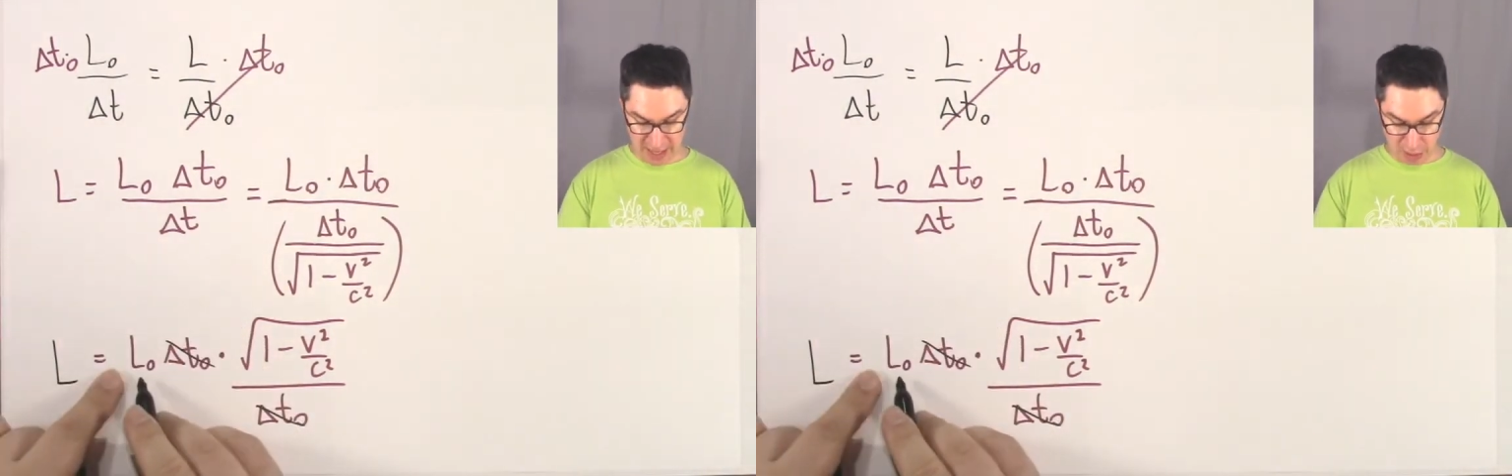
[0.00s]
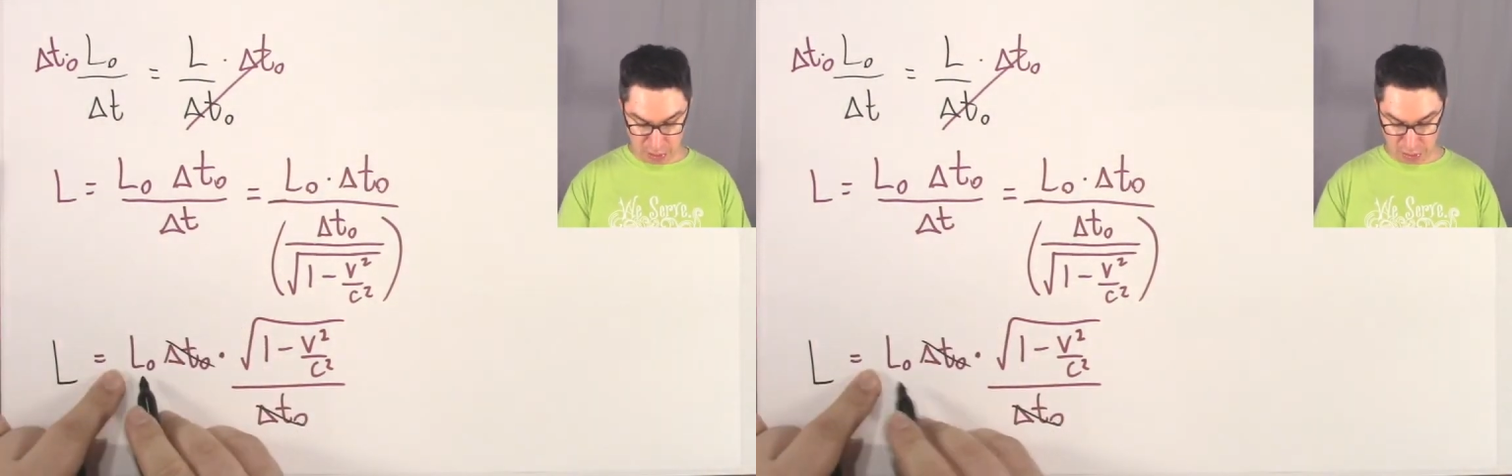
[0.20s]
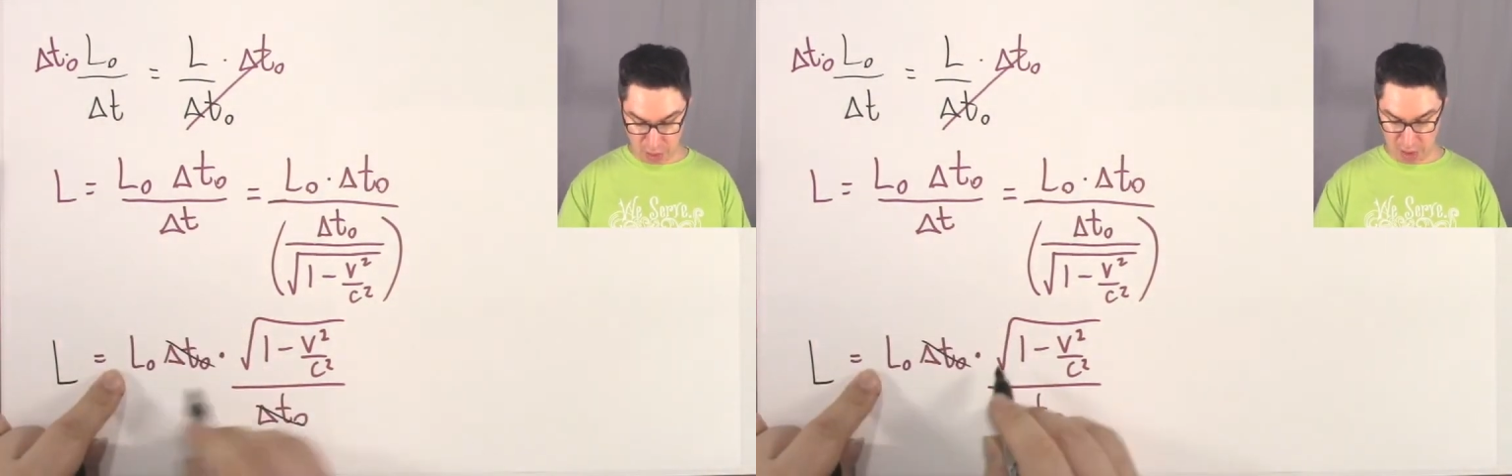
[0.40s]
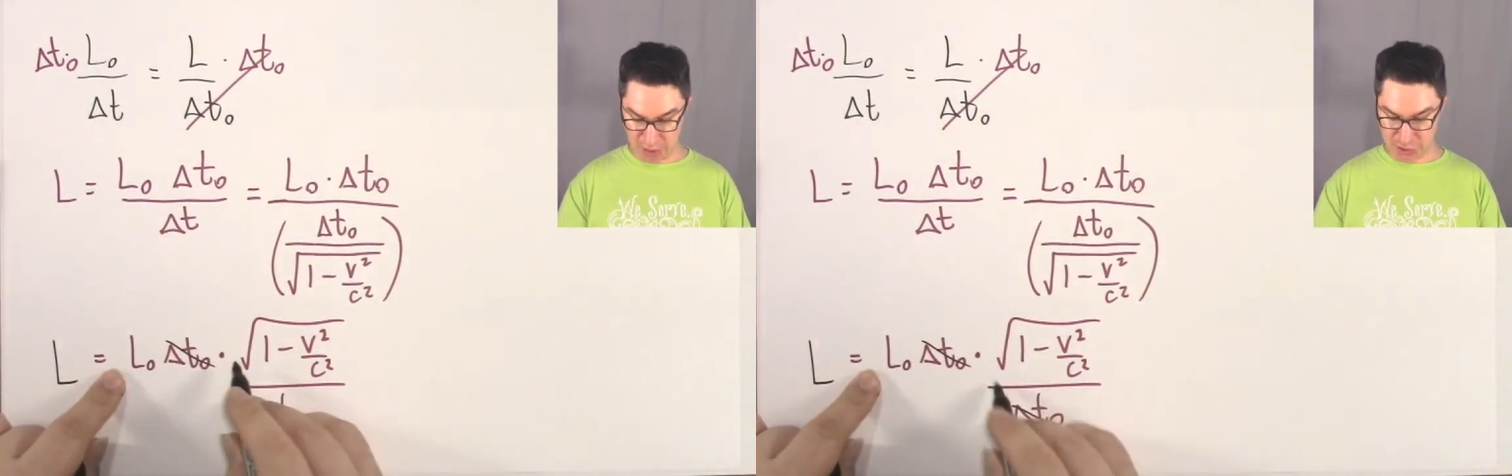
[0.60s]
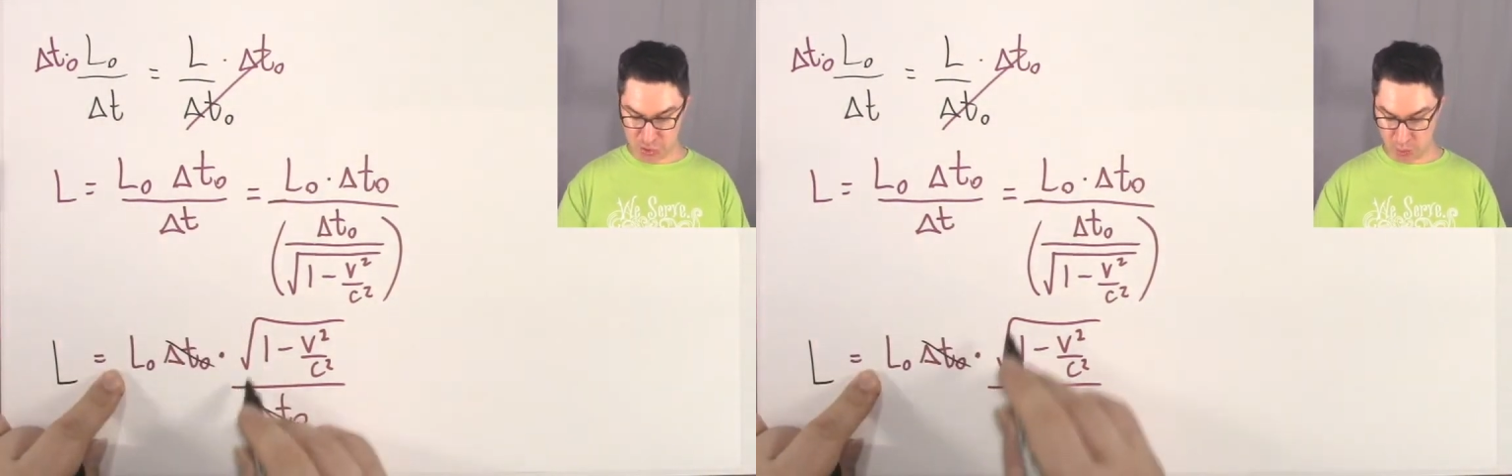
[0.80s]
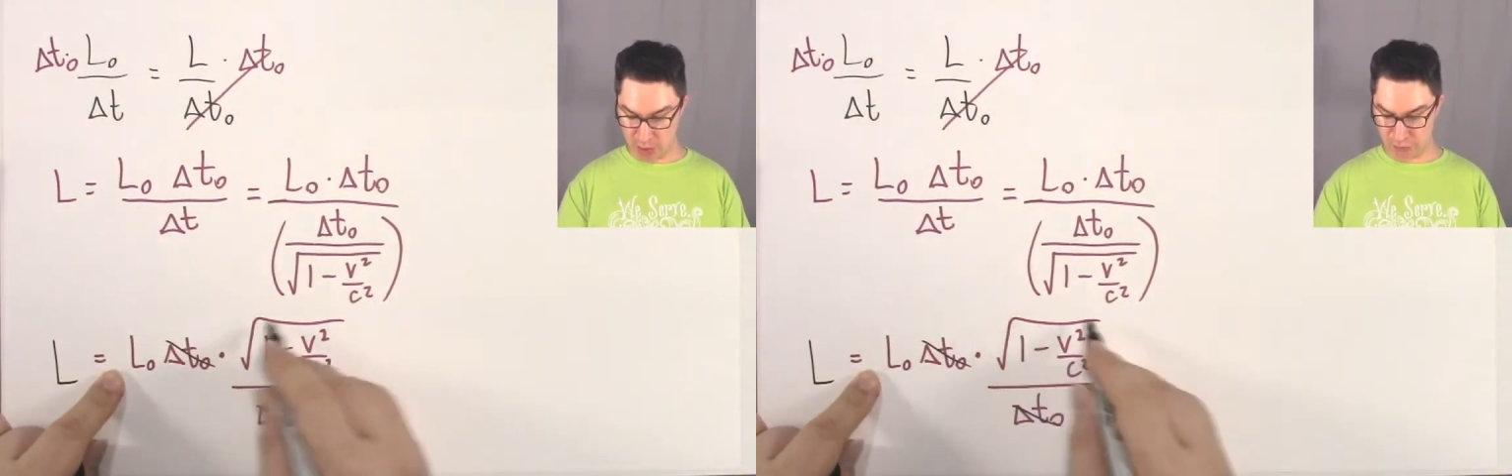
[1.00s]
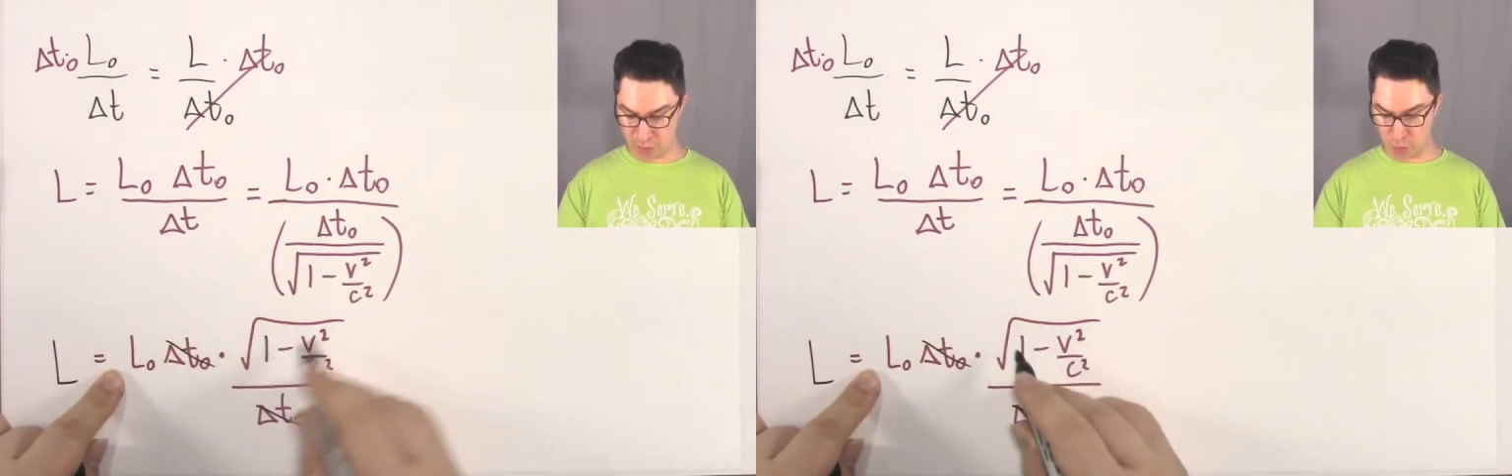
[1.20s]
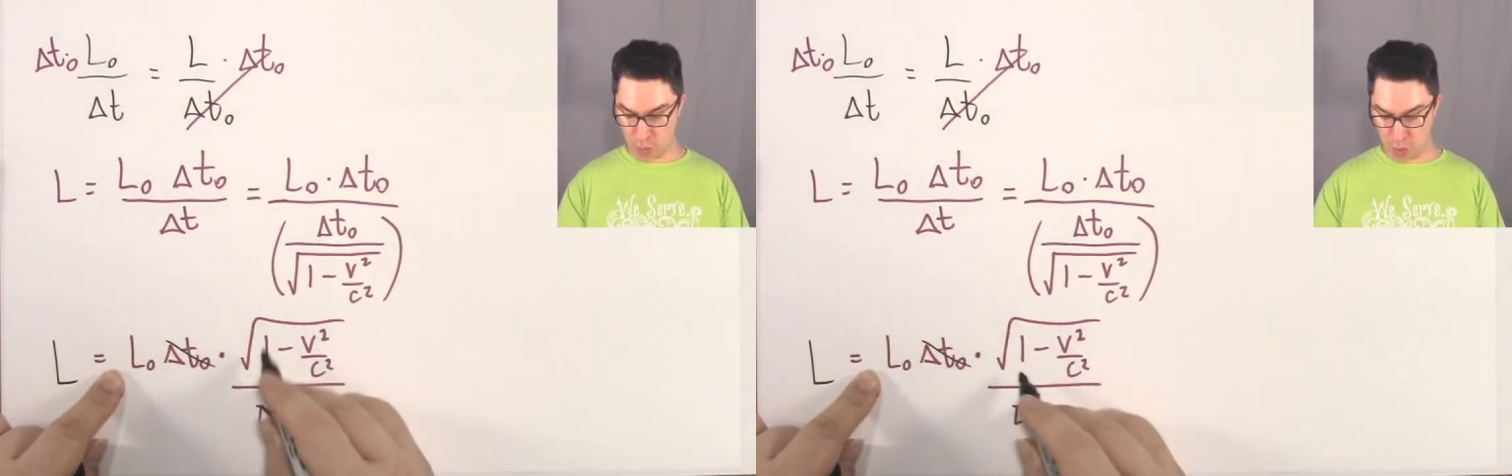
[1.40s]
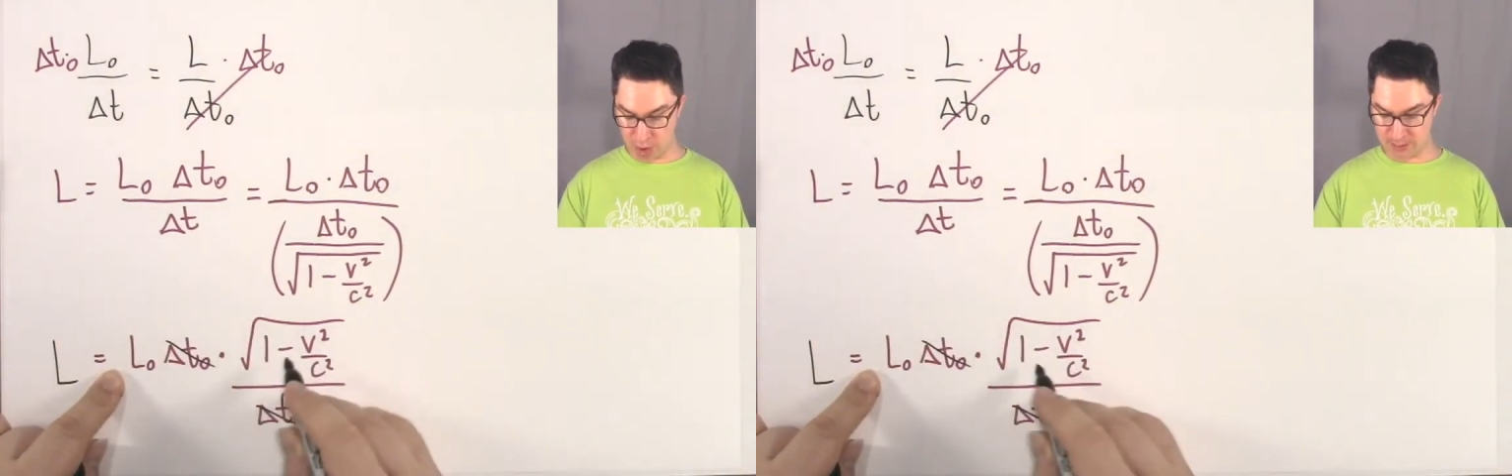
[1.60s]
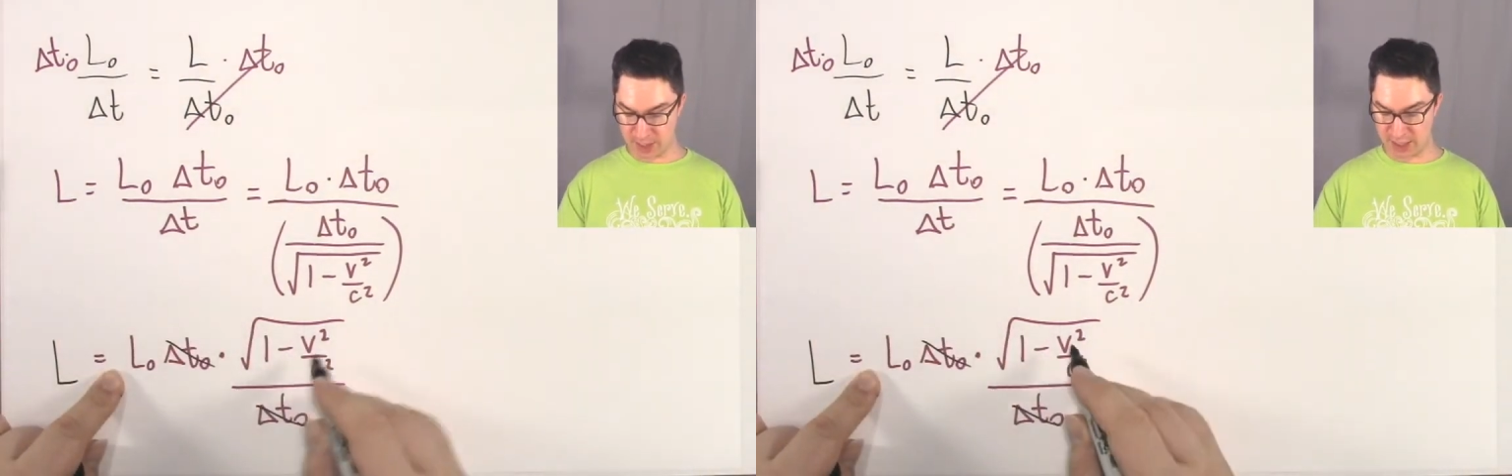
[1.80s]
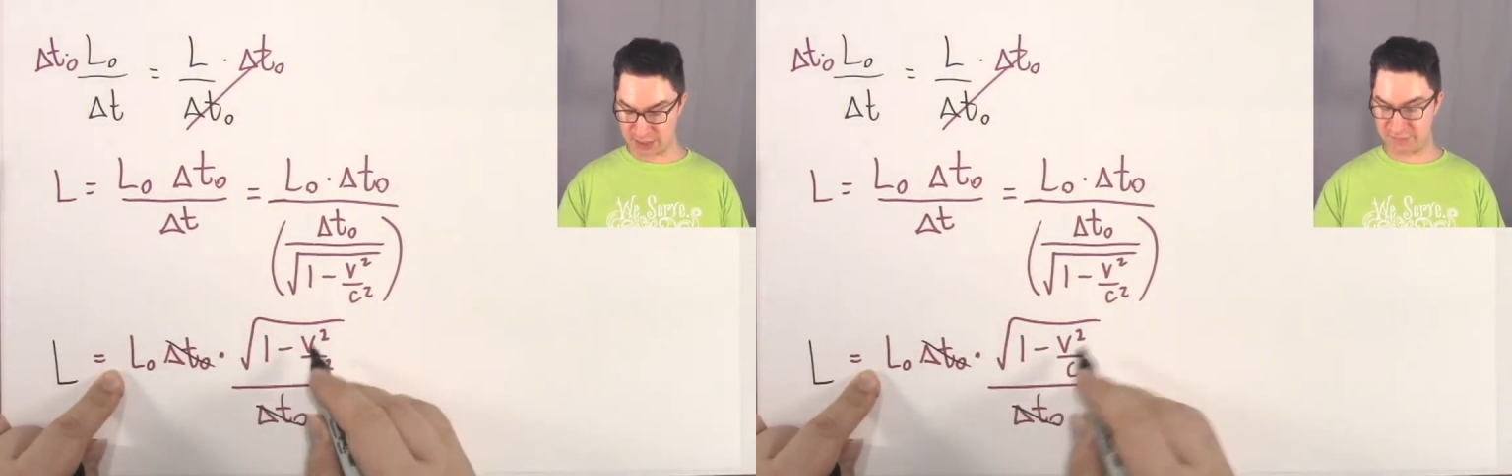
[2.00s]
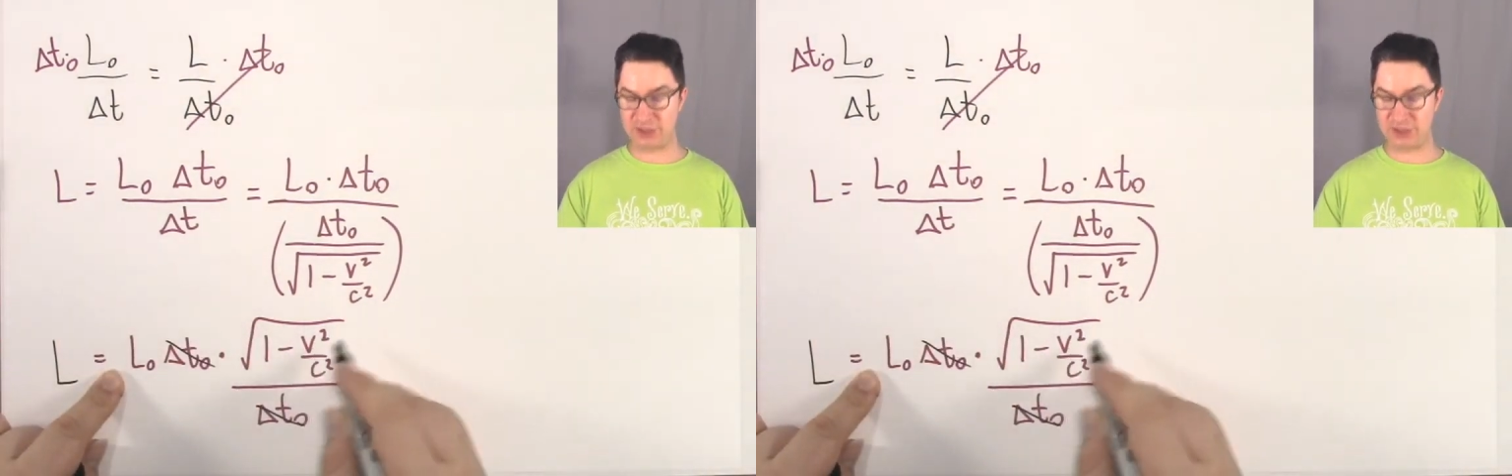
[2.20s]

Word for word: L naught square root 1 minus